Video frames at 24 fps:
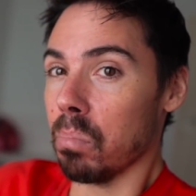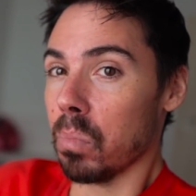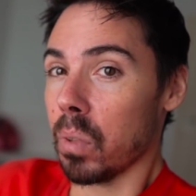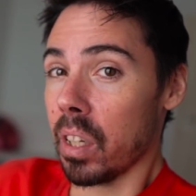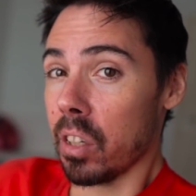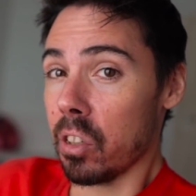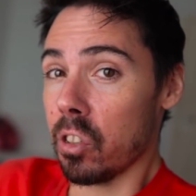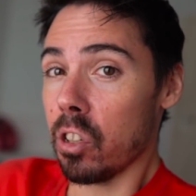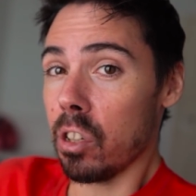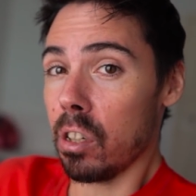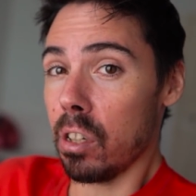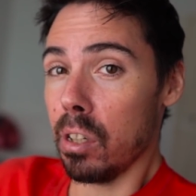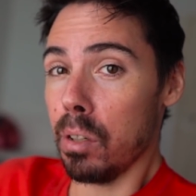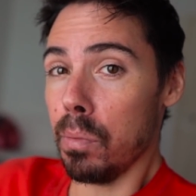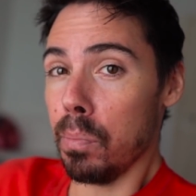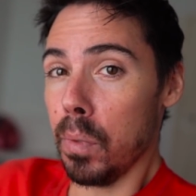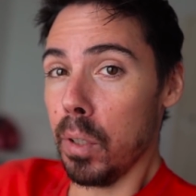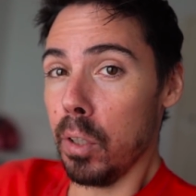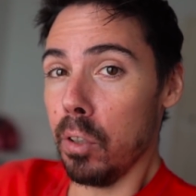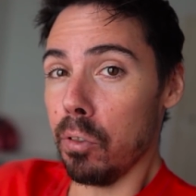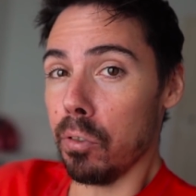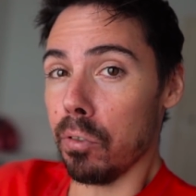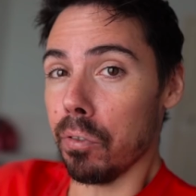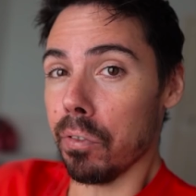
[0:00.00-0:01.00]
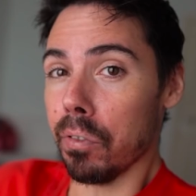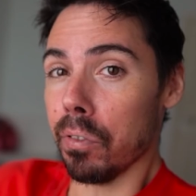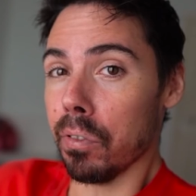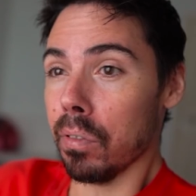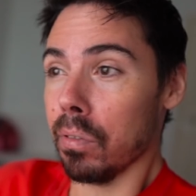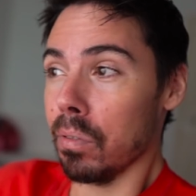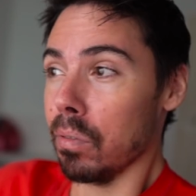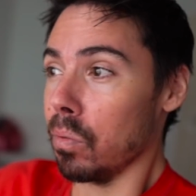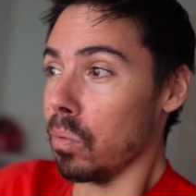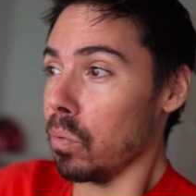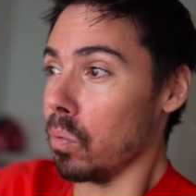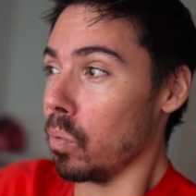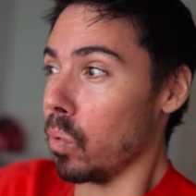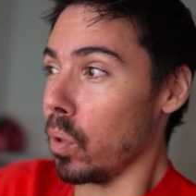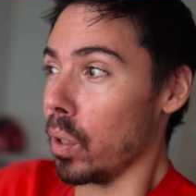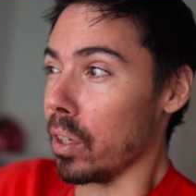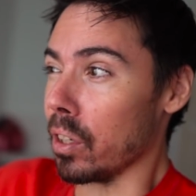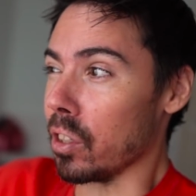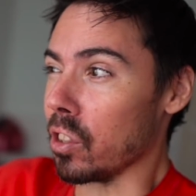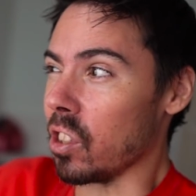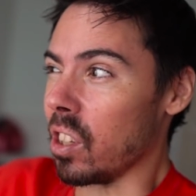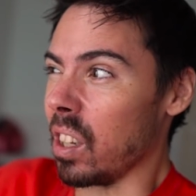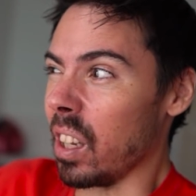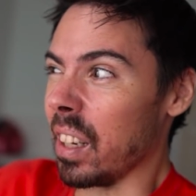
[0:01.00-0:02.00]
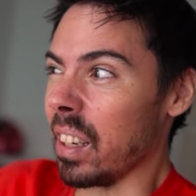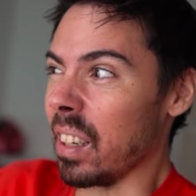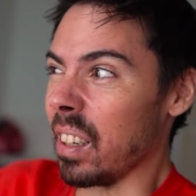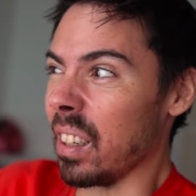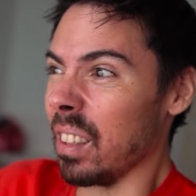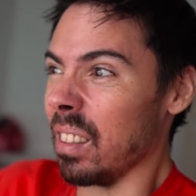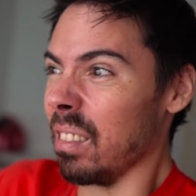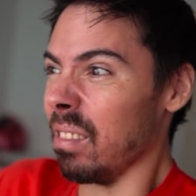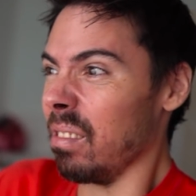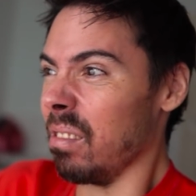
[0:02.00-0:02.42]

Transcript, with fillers: That's the good move. Whereas like